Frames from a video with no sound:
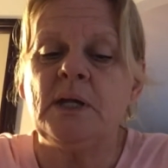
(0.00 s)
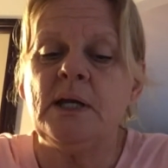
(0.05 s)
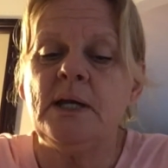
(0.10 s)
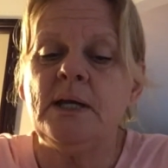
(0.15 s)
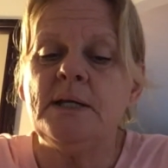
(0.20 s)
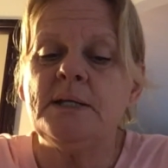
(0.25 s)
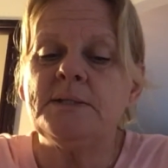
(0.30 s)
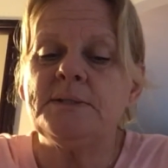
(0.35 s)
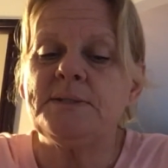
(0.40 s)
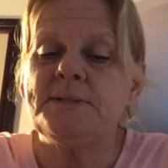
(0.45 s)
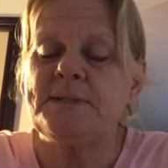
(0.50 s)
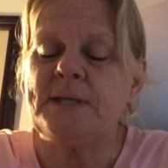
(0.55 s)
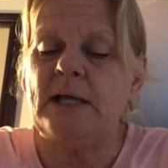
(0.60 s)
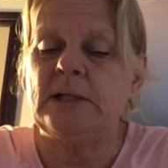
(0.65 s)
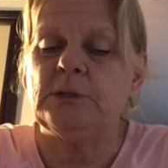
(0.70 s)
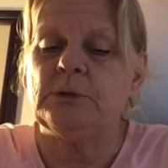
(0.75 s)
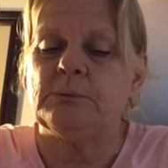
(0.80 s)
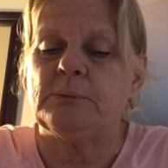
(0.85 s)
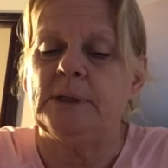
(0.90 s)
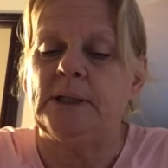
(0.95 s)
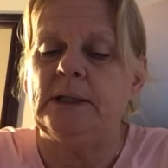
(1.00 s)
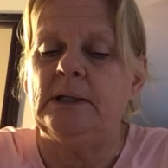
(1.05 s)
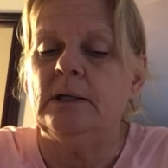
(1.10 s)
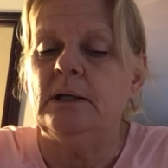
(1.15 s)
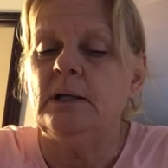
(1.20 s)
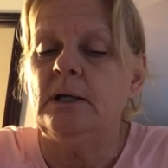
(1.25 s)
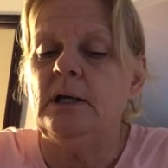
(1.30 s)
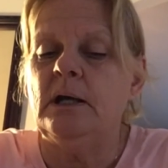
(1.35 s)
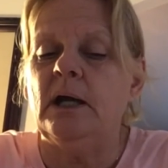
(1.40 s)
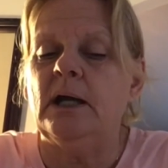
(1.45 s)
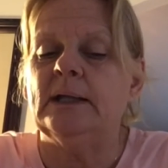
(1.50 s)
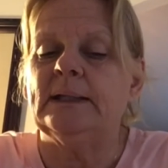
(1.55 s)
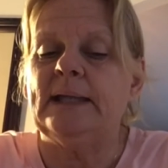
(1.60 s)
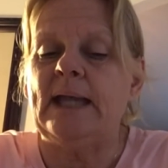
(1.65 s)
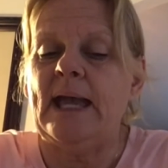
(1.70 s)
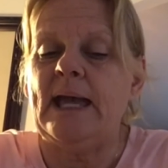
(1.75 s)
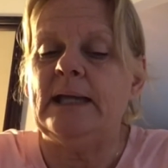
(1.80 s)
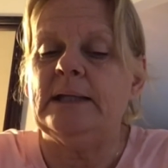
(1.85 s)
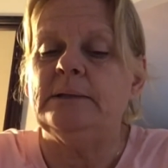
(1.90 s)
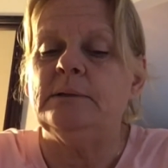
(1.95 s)
Celery,
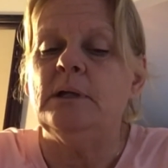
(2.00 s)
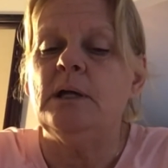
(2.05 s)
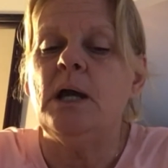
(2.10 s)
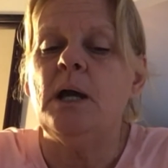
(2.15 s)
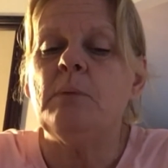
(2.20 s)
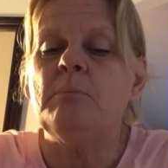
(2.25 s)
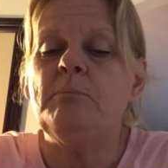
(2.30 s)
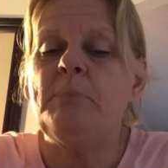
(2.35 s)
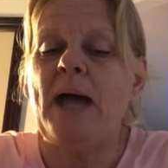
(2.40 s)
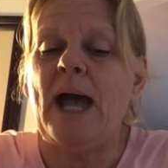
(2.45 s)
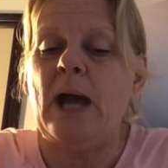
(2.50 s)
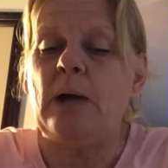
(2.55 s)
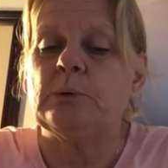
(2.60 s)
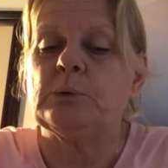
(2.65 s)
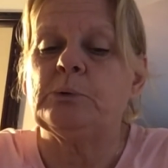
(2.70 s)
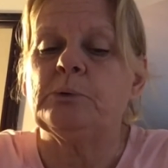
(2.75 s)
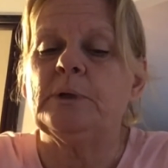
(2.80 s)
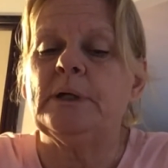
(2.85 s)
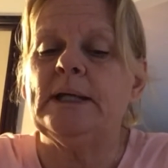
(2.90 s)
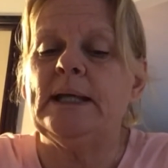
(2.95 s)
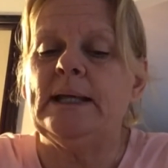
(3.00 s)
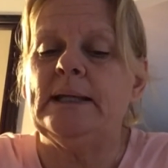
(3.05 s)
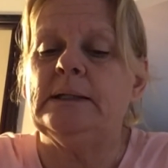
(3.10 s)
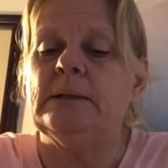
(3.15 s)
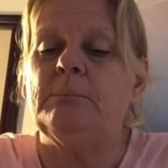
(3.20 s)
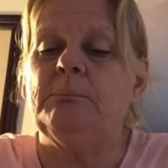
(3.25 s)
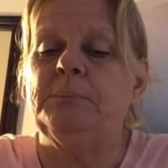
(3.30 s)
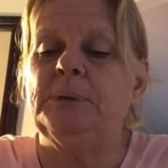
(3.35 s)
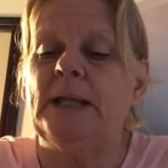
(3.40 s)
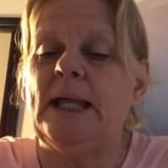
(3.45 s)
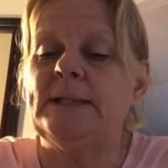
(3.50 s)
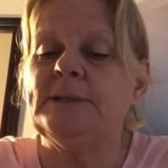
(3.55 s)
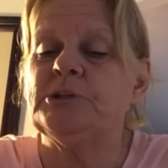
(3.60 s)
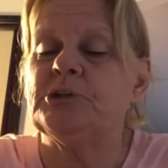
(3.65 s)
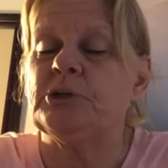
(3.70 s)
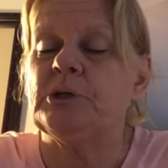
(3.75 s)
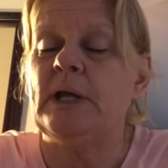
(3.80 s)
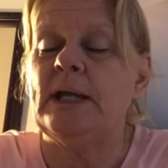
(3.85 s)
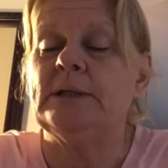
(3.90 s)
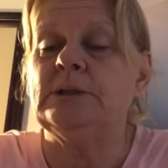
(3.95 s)
again, powder it in a
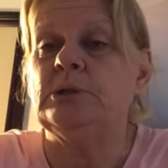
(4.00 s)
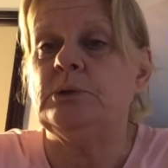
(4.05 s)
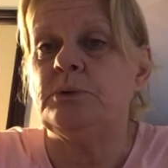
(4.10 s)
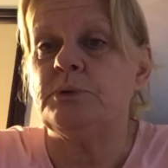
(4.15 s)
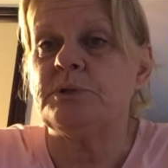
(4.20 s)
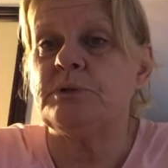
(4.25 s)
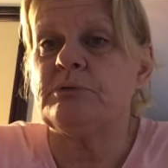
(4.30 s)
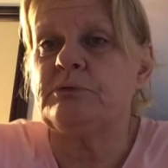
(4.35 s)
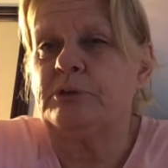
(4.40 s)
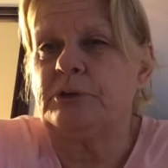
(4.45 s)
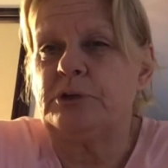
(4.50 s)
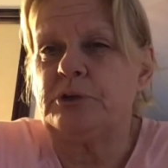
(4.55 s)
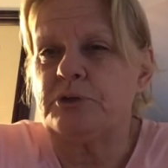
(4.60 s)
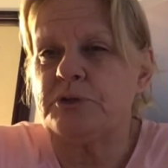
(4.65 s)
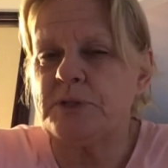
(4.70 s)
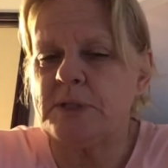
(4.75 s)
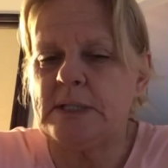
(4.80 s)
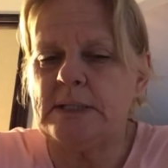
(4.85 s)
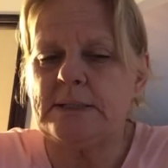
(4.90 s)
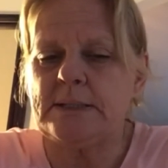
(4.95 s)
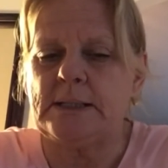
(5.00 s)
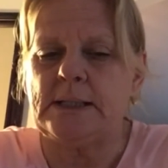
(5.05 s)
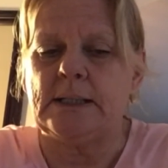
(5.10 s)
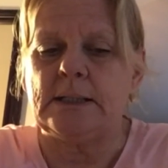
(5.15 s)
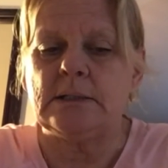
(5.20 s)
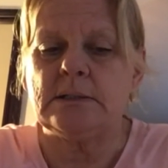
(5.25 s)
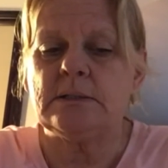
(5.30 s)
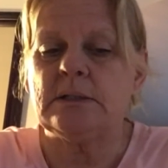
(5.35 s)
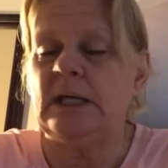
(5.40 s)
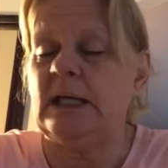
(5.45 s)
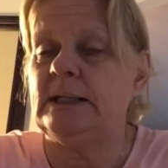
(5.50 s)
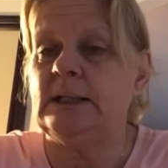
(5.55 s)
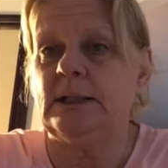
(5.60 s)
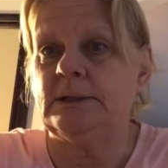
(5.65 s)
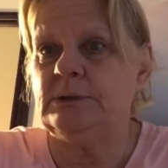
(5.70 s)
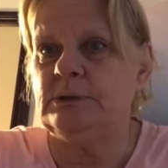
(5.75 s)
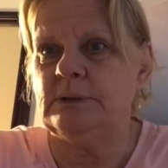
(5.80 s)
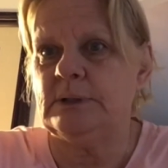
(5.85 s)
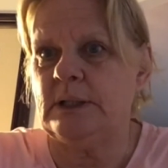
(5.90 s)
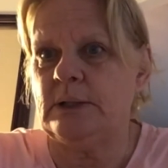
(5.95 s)
blender and use it for your seasonings. And I
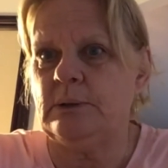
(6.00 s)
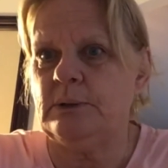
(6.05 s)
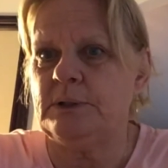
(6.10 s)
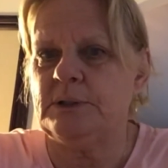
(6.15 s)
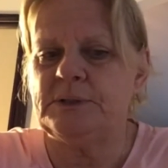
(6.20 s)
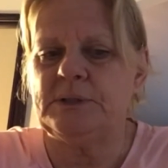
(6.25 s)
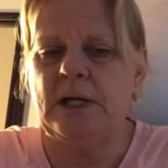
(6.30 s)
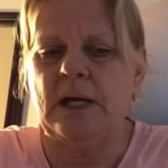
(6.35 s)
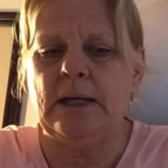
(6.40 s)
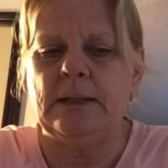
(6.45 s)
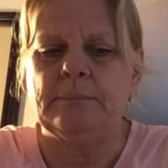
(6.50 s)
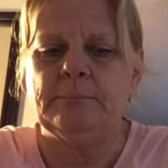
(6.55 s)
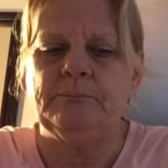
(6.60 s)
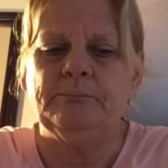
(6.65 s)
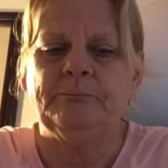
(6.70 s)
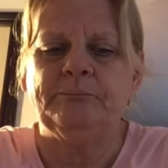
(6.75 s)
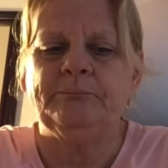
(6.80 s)
do that all the time.